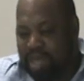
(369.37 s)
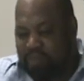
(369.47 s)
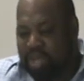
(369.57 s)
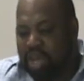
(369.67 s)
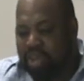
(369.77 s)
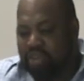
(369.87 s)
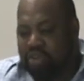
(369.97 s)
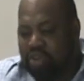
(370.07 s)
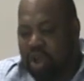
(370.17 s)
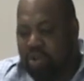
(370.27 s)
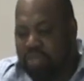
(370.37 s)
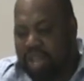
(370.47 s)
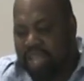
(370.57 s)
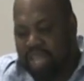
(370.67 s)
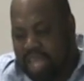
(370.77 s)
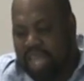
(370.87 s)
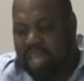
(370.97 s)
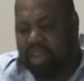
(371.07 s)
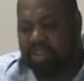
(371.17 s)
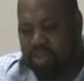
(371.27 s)
Because you know that
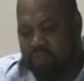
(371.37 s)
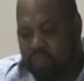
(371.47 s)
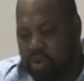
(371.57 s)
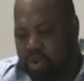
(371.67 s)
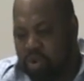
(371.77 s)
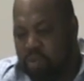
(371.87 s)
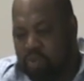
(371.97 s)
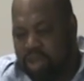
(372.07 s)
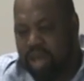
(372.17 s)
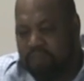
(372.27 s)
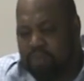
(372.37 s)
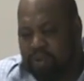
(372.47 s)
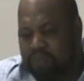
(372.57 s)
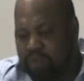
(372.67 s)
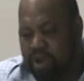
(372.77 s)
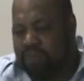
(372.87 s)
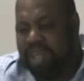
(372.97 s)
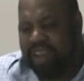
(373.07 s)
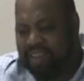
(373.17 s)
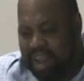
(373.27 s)
he is the one who kept you from
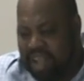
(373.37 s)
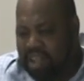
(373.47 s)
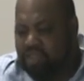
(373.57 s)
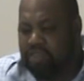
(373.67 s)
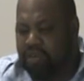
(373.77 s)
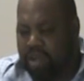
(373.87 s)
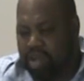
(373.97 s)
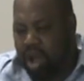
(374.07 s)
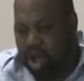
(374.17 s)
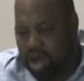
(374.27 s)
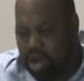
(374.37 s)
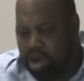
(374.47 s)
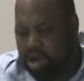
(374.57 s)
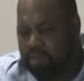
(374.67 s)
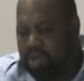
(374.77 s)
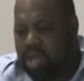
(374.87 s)
danger and harm mm -hmm.